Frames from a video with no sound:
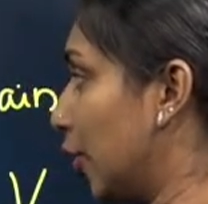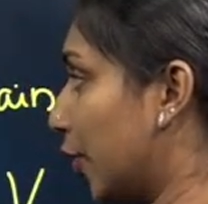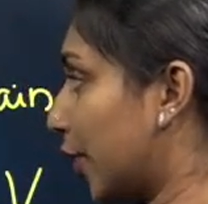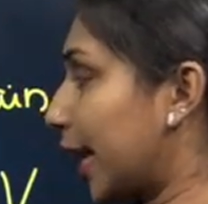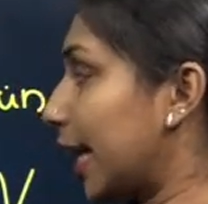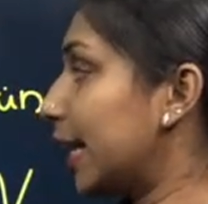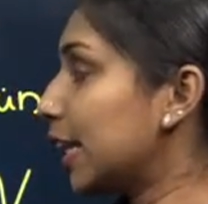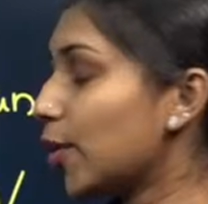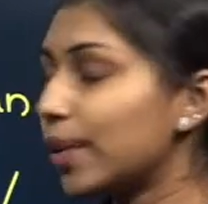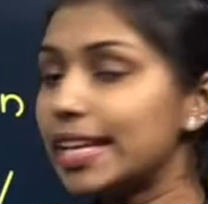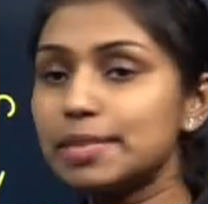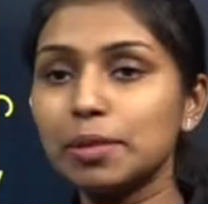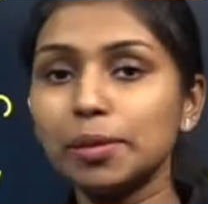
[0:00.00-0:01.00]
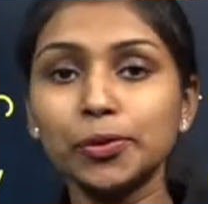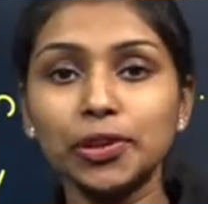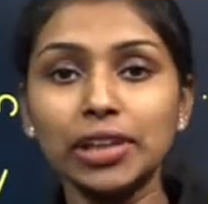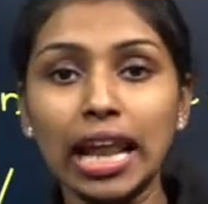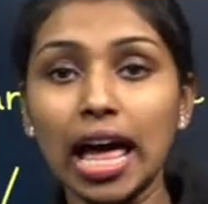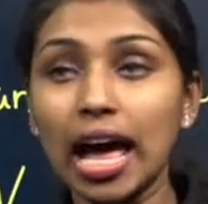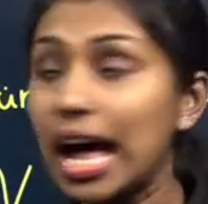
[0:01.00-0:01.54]
Okay, now let me move to
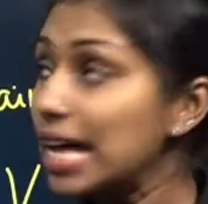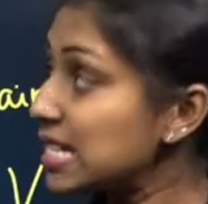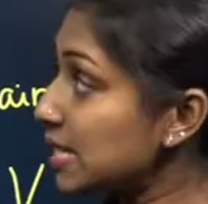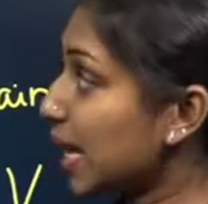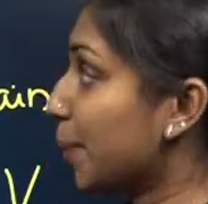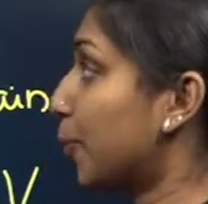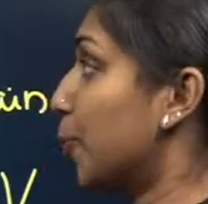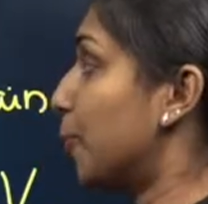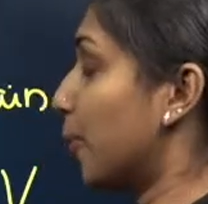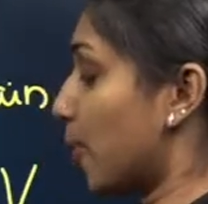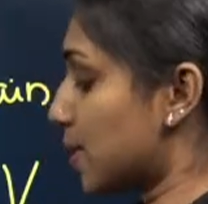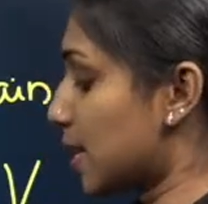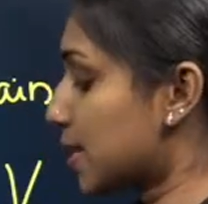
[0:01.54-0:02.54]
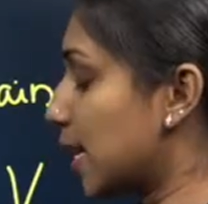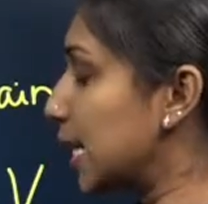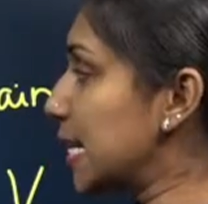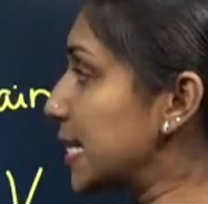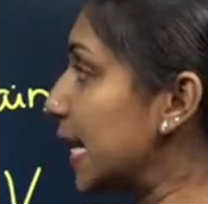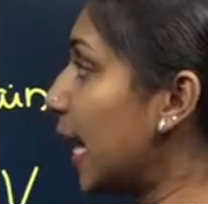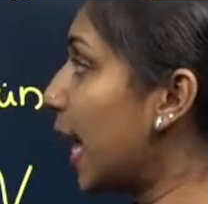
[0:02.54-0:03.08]
the last type of process, that
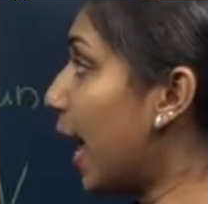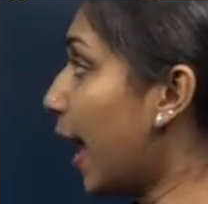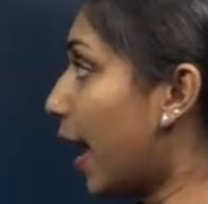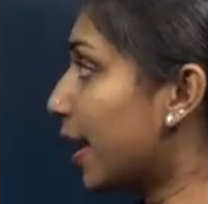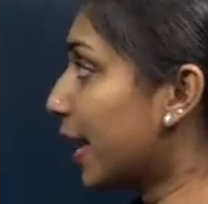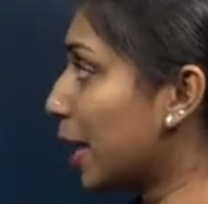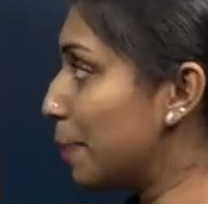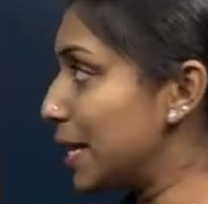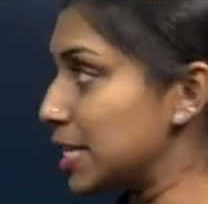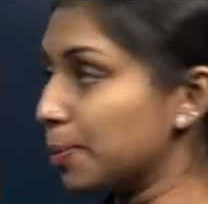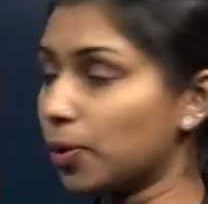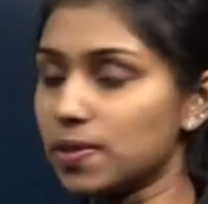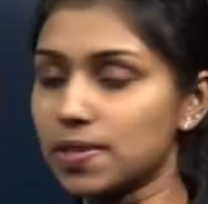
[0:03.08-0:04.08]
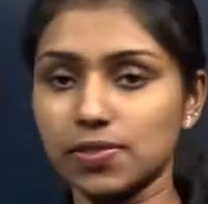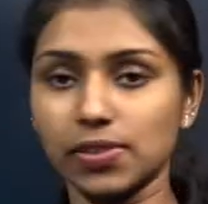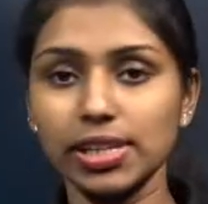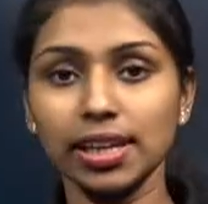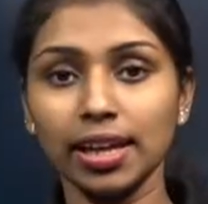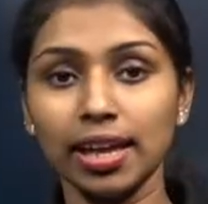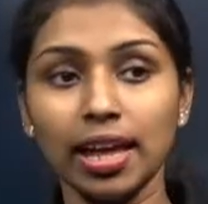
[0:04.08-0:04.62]
is the adiabatic process,
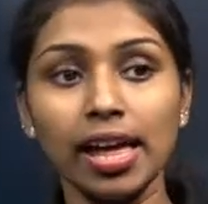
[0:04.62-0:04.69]
right?